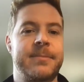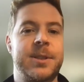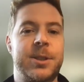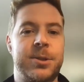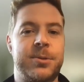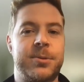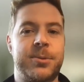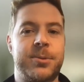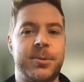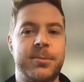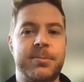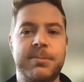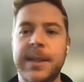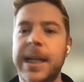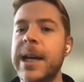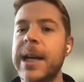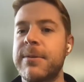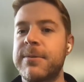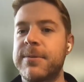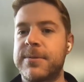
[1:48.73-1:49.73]
to
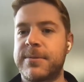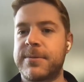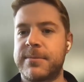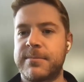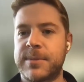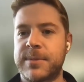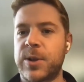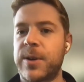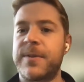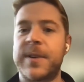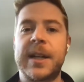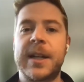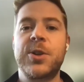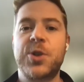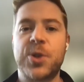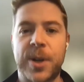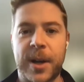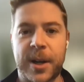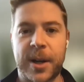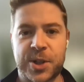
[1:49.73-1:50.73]
give sort of an
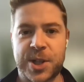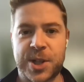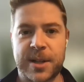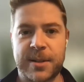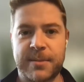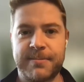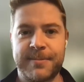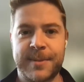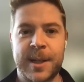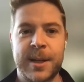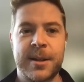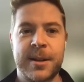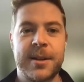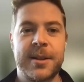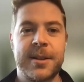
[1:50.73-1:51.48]
introduction